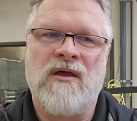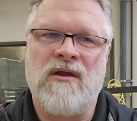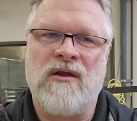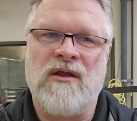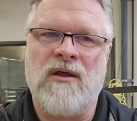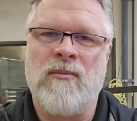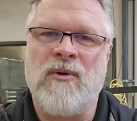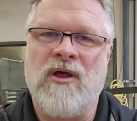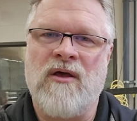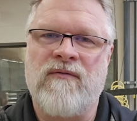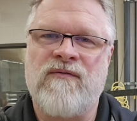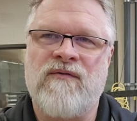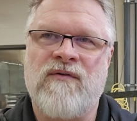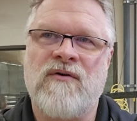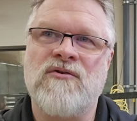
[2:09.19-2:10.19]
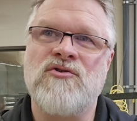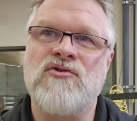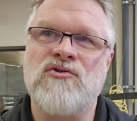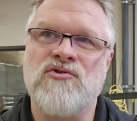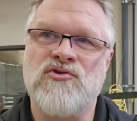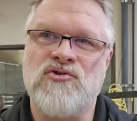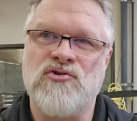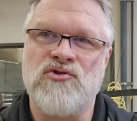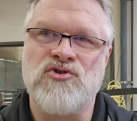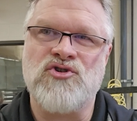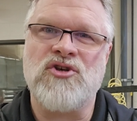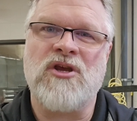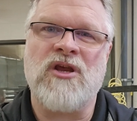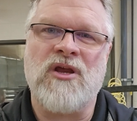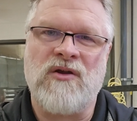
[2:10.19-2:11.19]
an
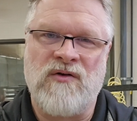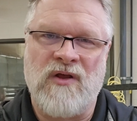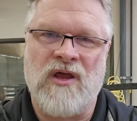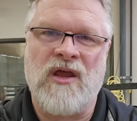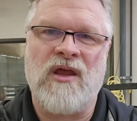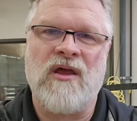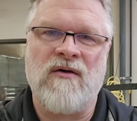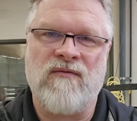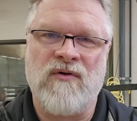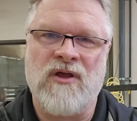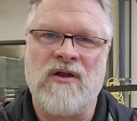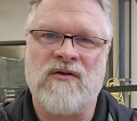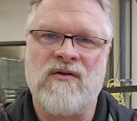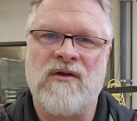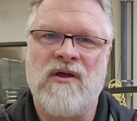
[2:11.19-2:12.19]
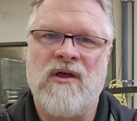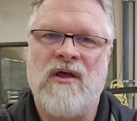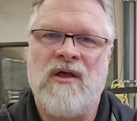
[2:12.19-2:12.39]
MFG day event.